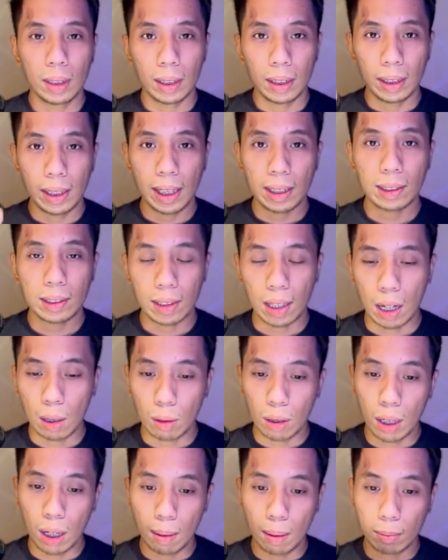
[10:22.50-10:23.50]
next,
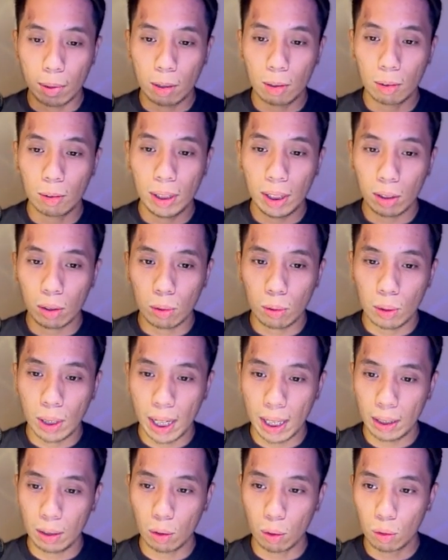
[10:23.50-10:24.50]
I'm going to
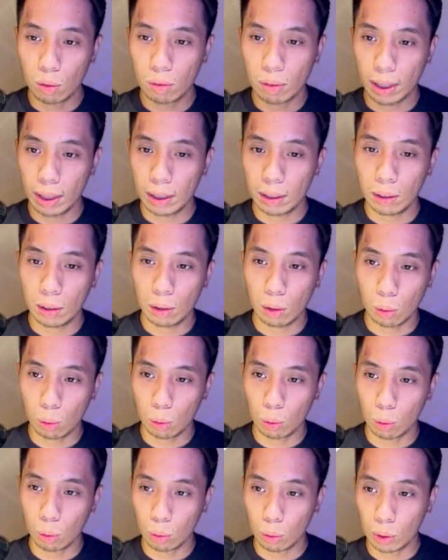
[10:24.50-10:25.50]
head over
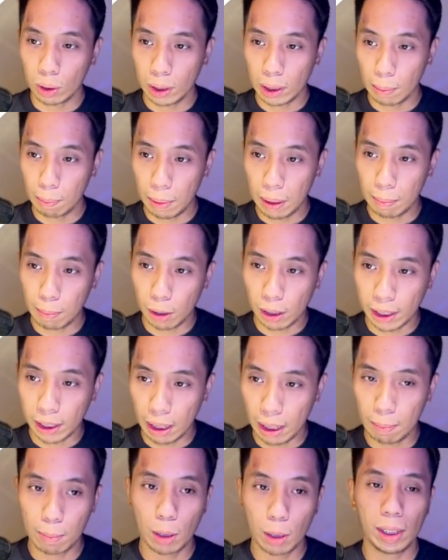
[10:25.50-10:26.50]
to the people
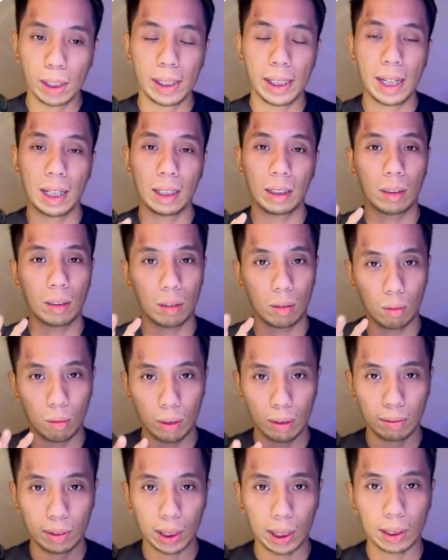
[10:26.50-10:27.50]
table that
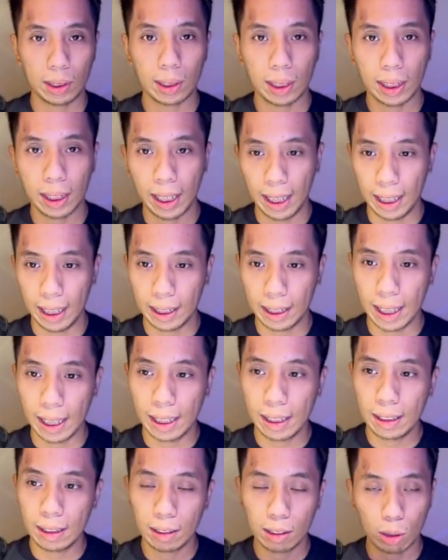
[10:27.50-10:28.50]
we've just
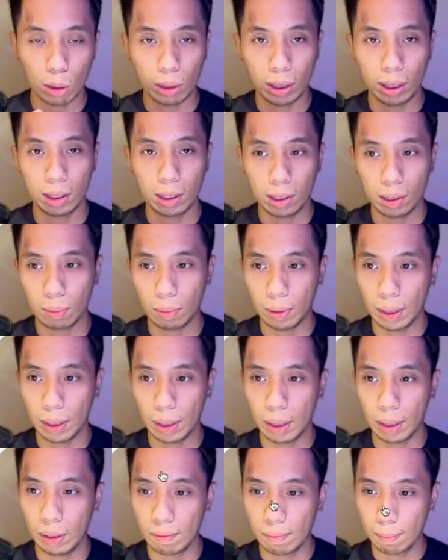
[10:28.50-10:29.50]
created. So this is where
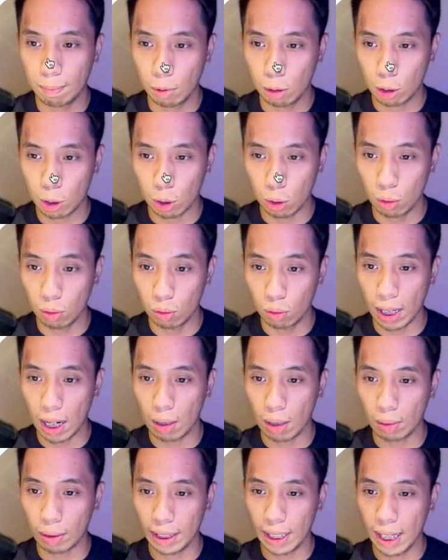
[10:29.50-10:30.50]
we push over
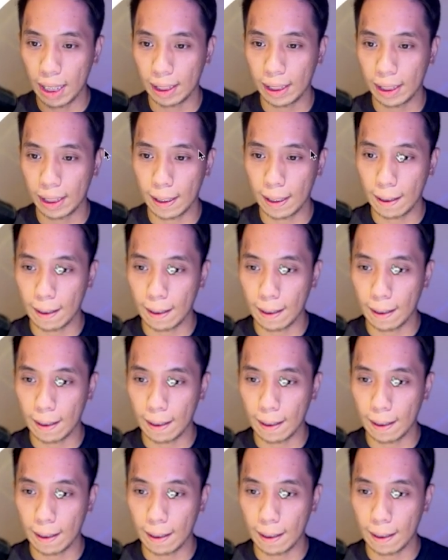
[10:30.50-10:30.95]
our data.